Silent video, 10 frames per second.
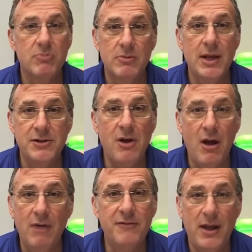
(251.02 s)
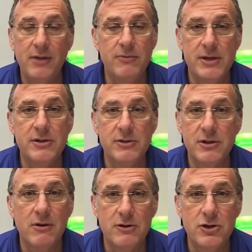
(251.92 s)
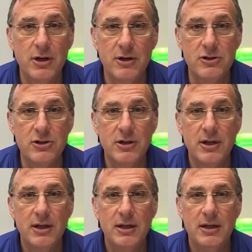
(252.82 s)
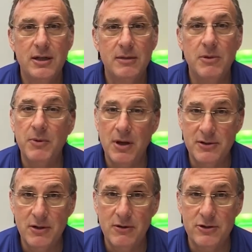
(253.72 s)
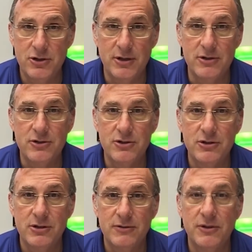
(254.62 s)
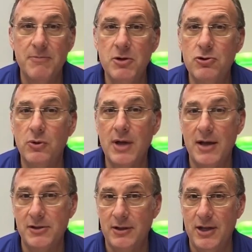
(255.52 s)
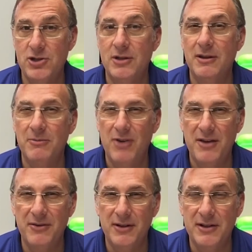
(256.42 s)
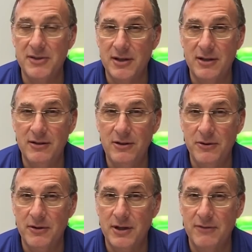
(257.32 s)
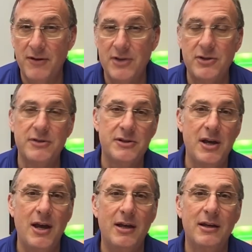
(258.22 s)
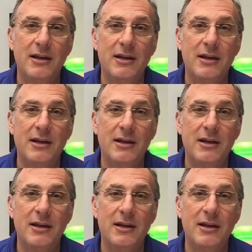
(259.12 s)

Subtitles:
That's all valid reasons to go to church. But we also go to church for the mutual consolation of the brethren, as the Lutheran confessions say.